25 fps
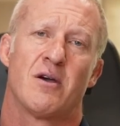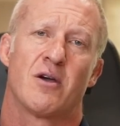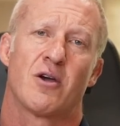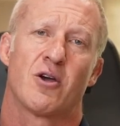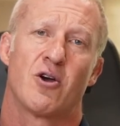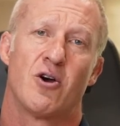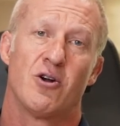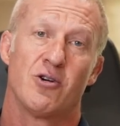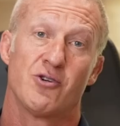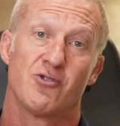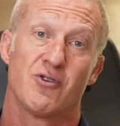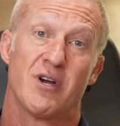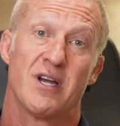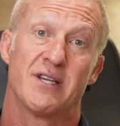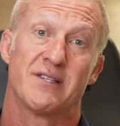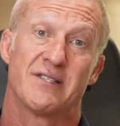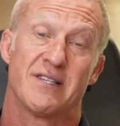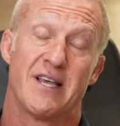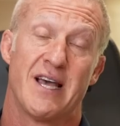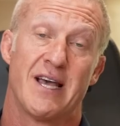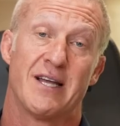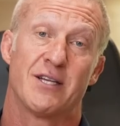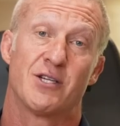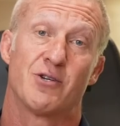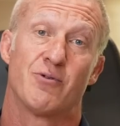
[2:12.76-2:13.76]
Contrast
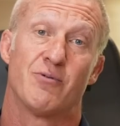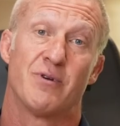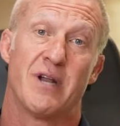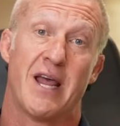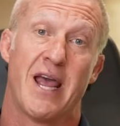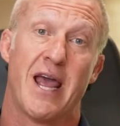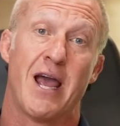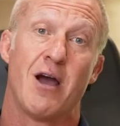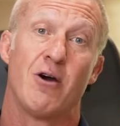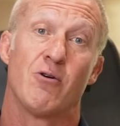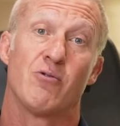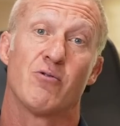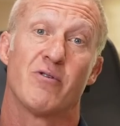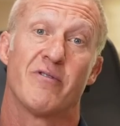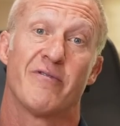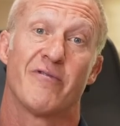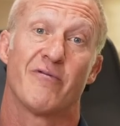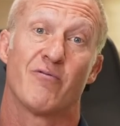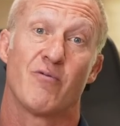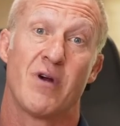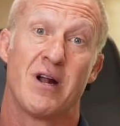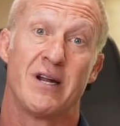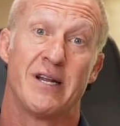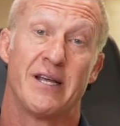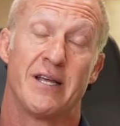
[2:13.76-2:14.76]
that to an hour
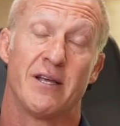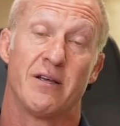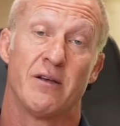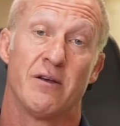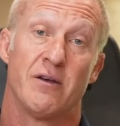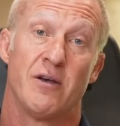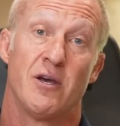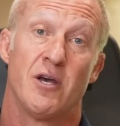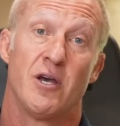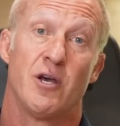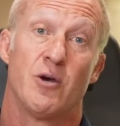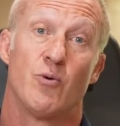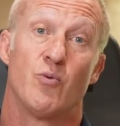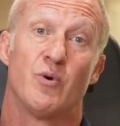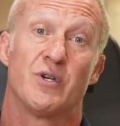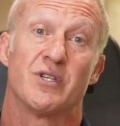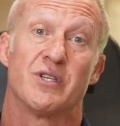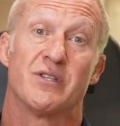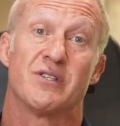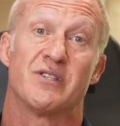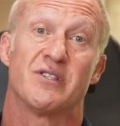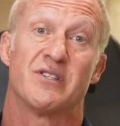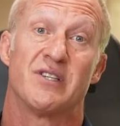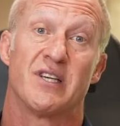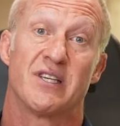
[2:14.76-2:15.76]
of running, which
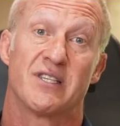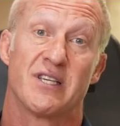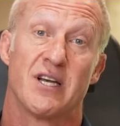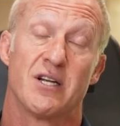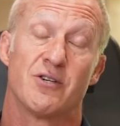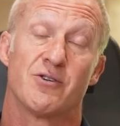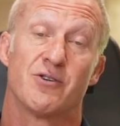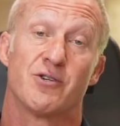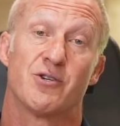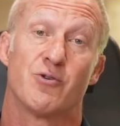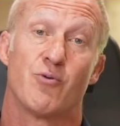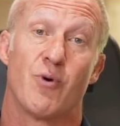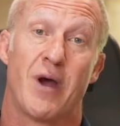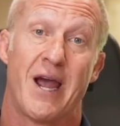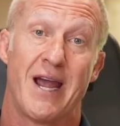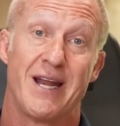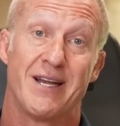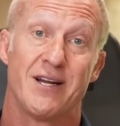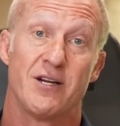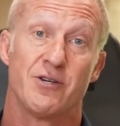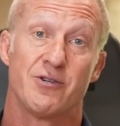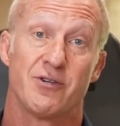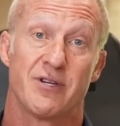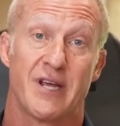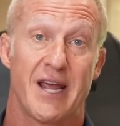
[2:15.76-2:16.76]
is 600 to
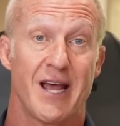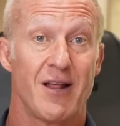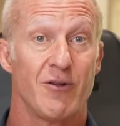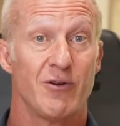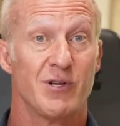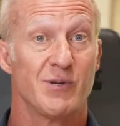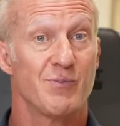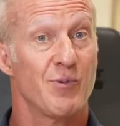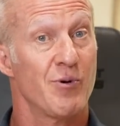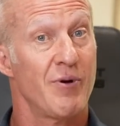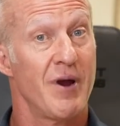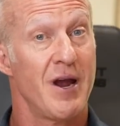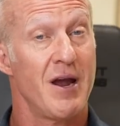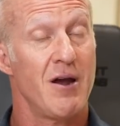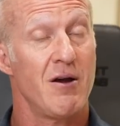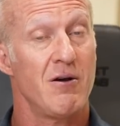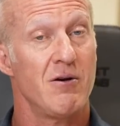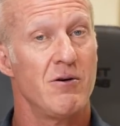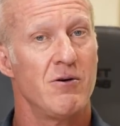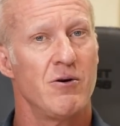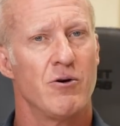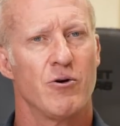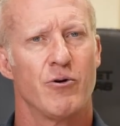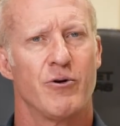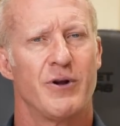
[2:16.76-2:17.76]
800 calories per
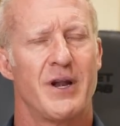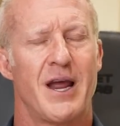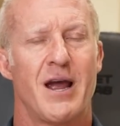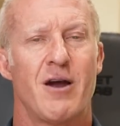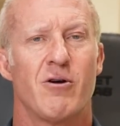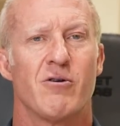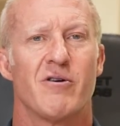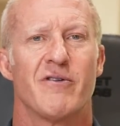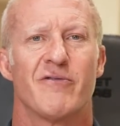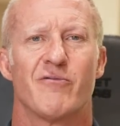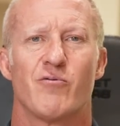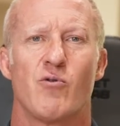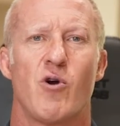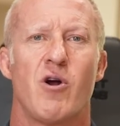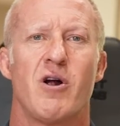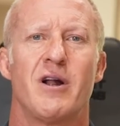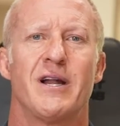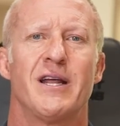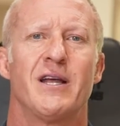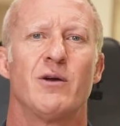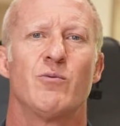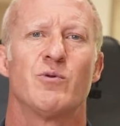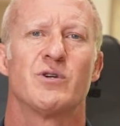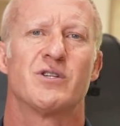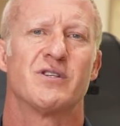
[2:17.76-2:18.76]
hour, or an hour of
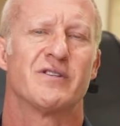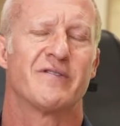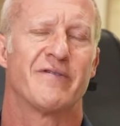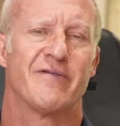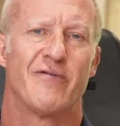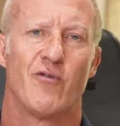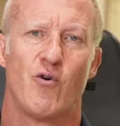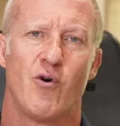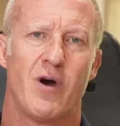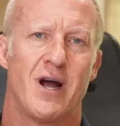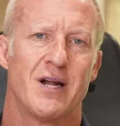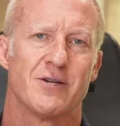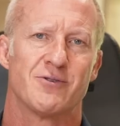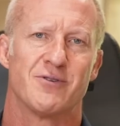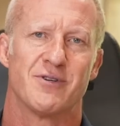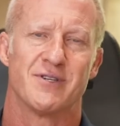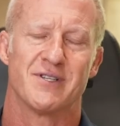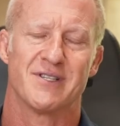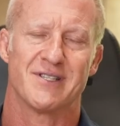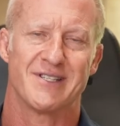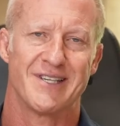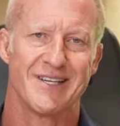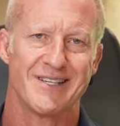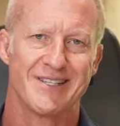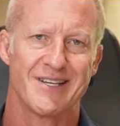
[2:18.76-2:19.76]
riding, which is 400
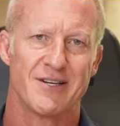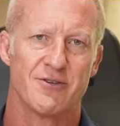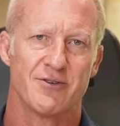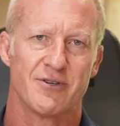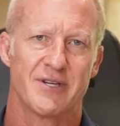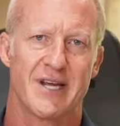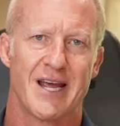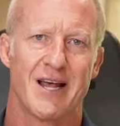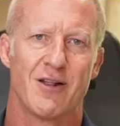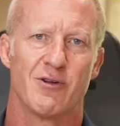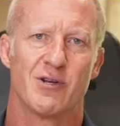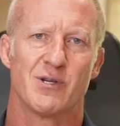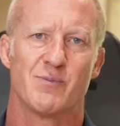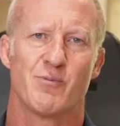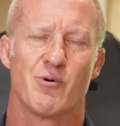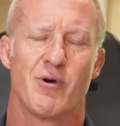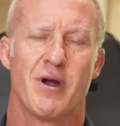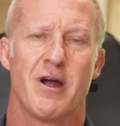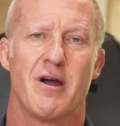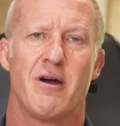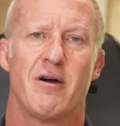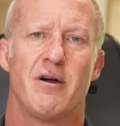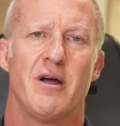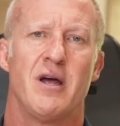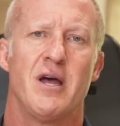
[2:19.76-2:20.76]
to 600 calories per
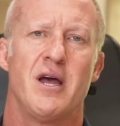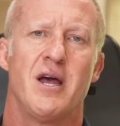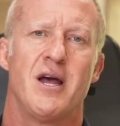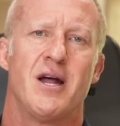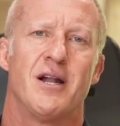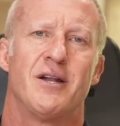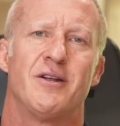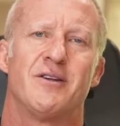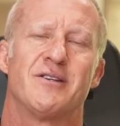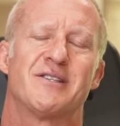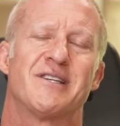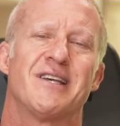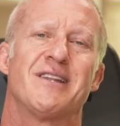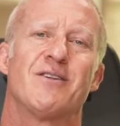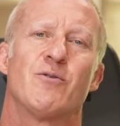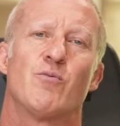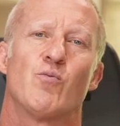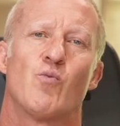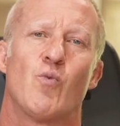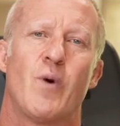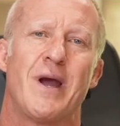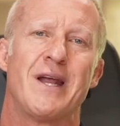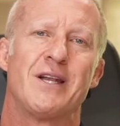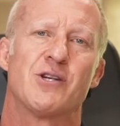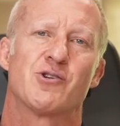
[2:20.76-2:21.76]
hour. And you see
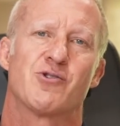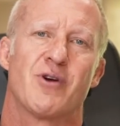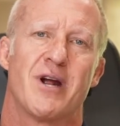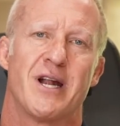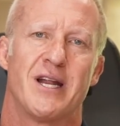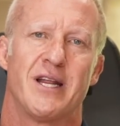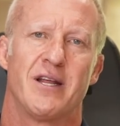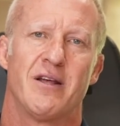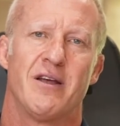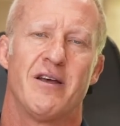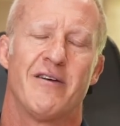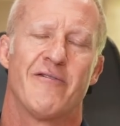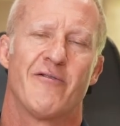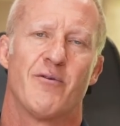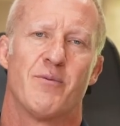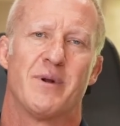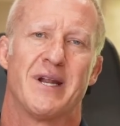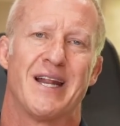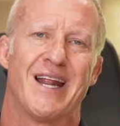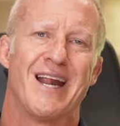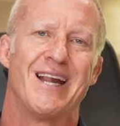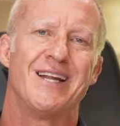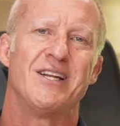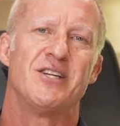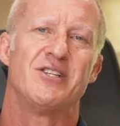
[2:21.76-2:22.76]
that weight training from
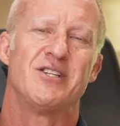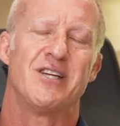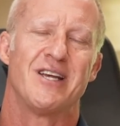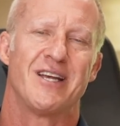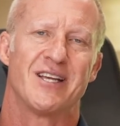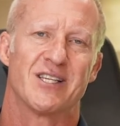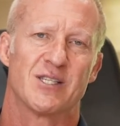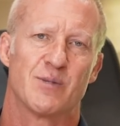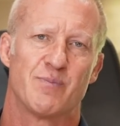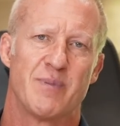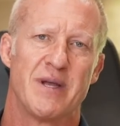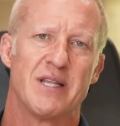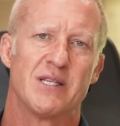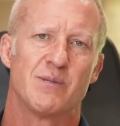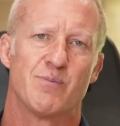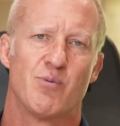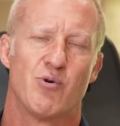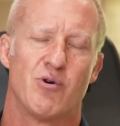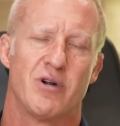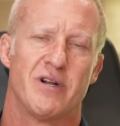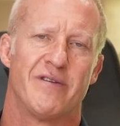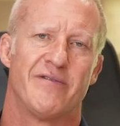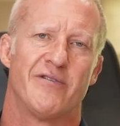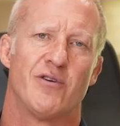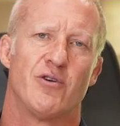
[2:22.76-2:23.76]
an energy expense
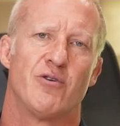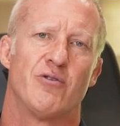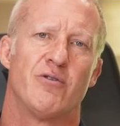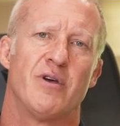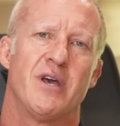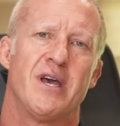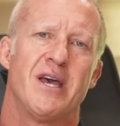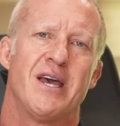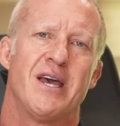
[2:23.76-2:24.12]
point of view